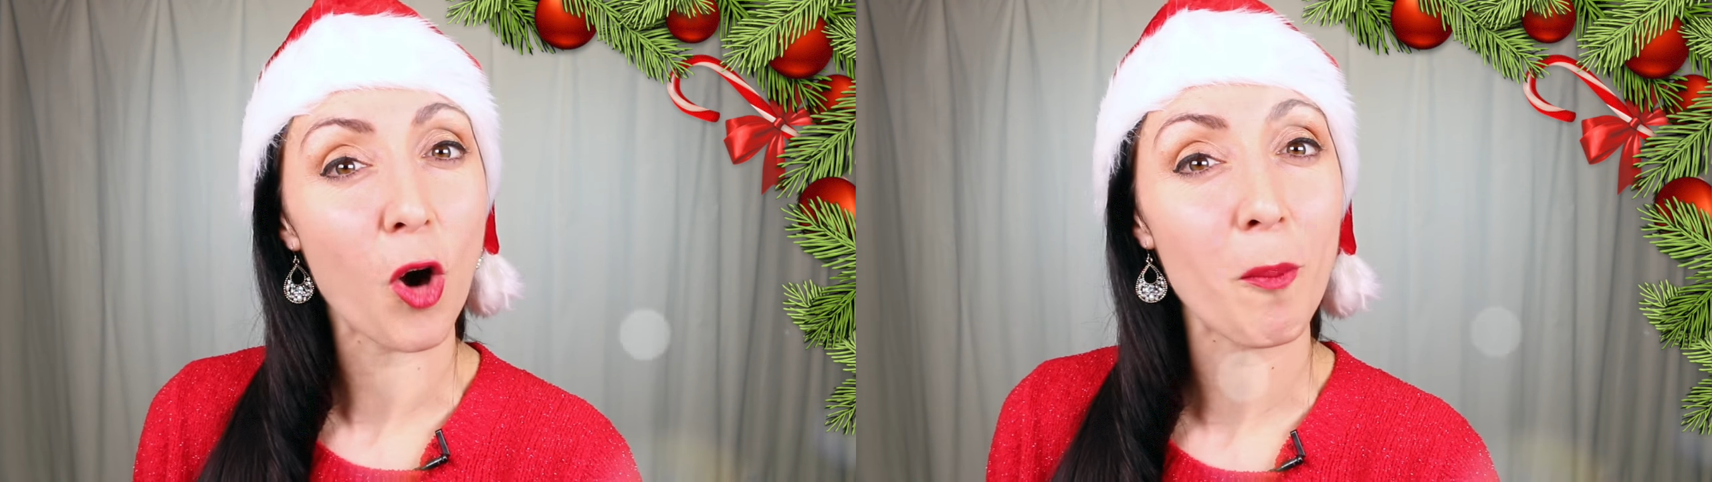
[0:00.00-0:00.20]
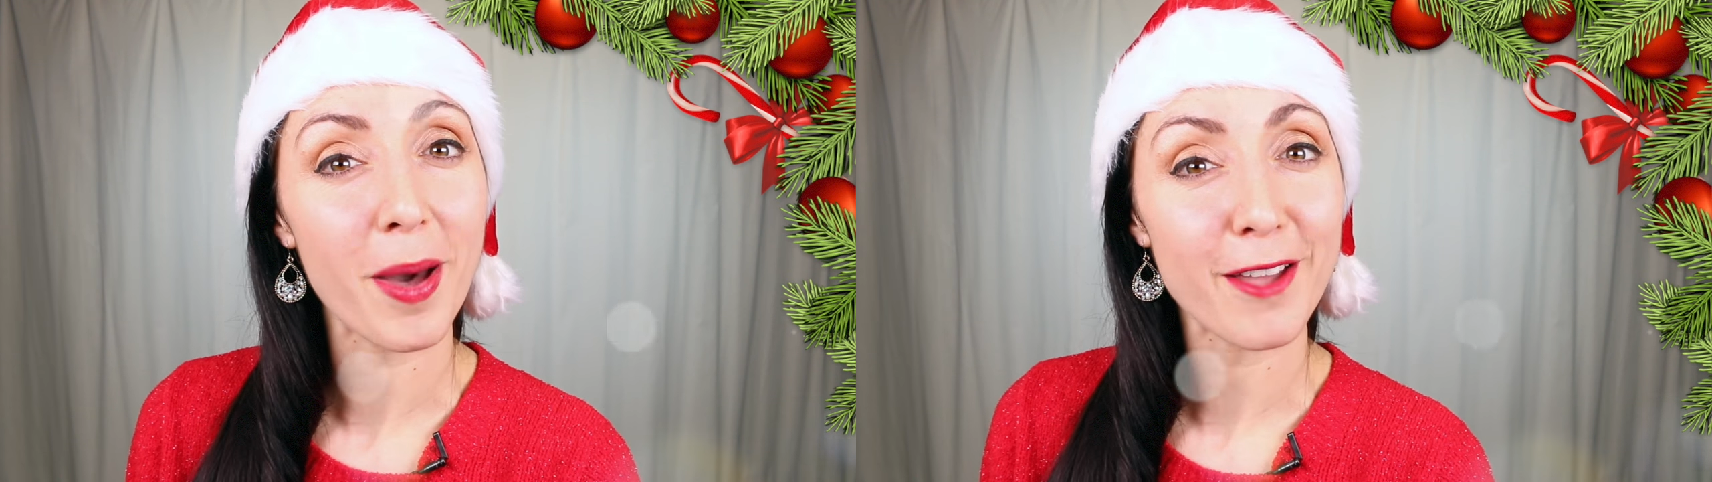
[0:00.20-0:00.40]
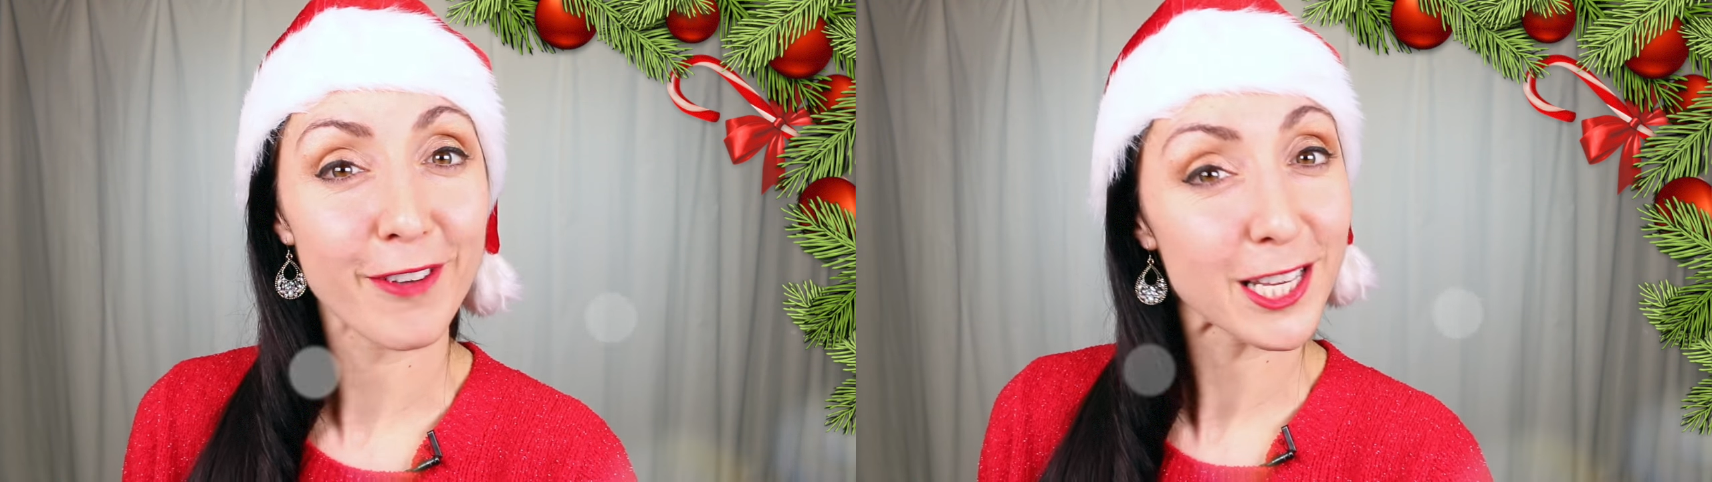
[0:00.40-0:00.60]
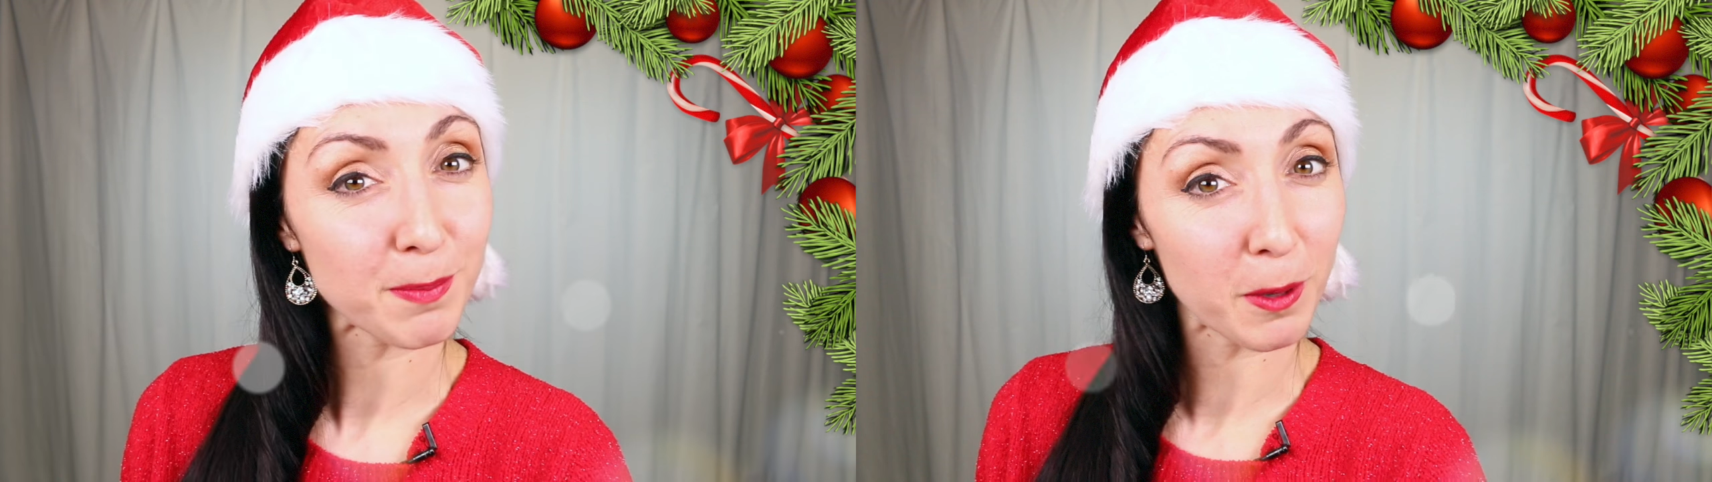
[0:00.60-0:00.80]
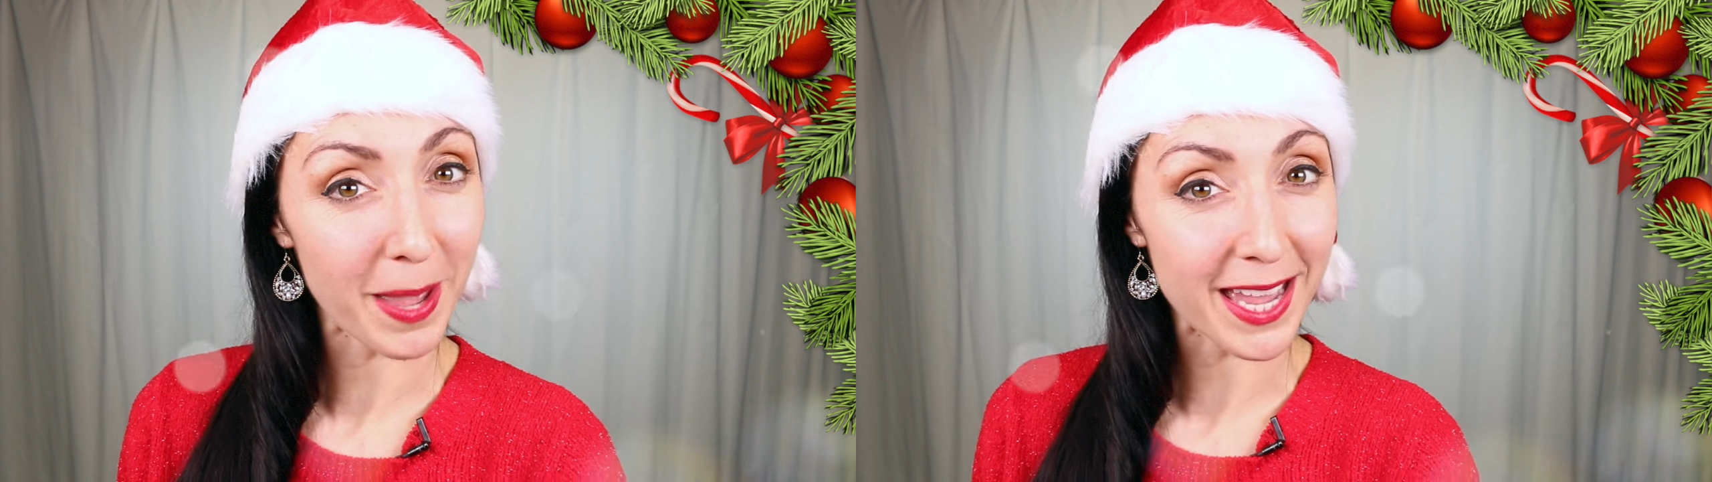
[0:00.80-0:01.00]
on my
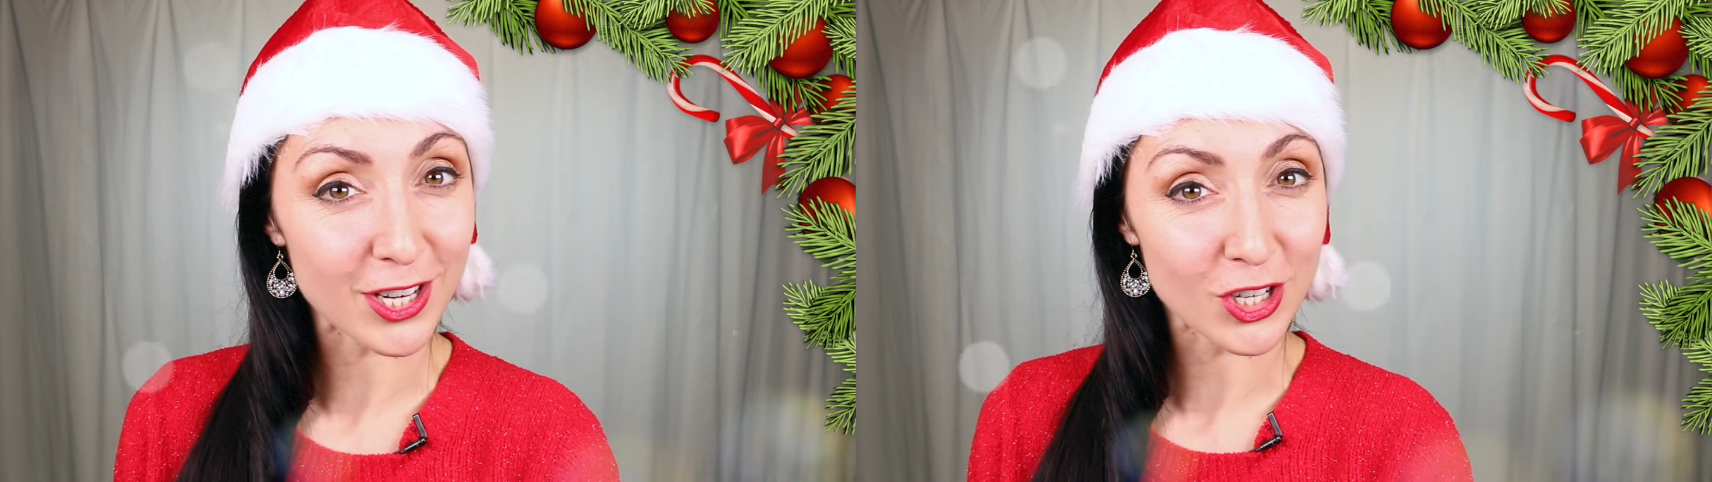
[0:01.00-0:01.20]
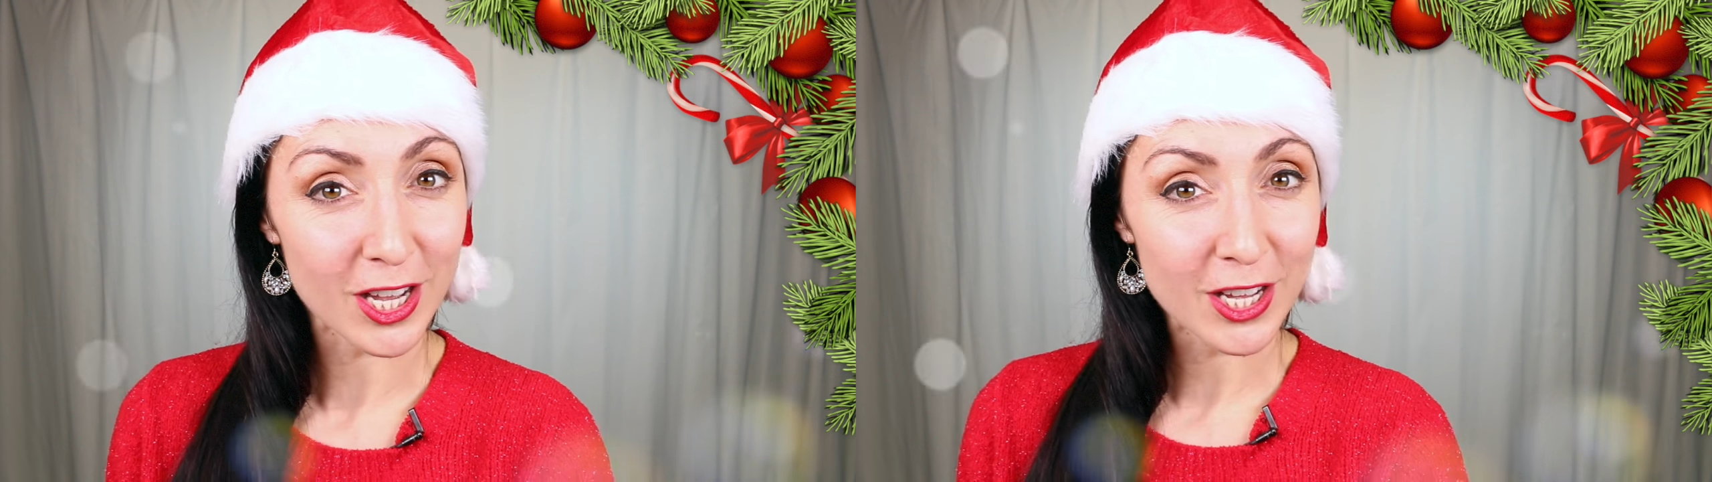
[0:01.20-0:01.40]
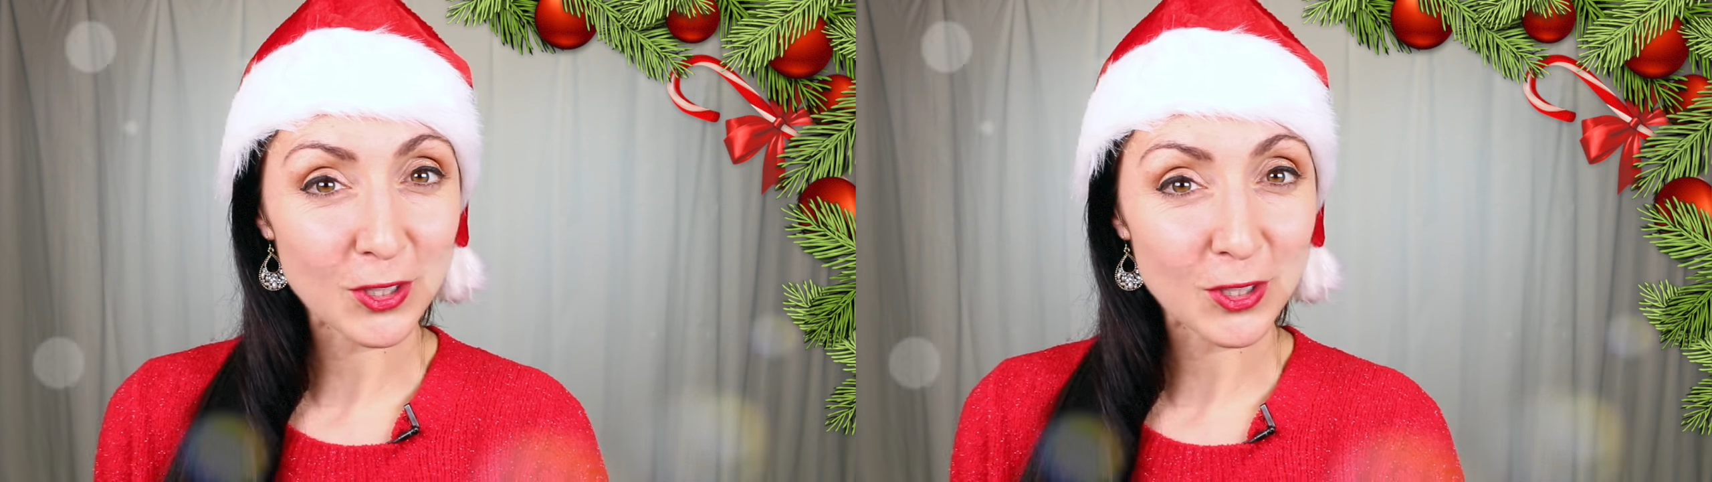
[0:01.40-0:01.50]
Facebook page.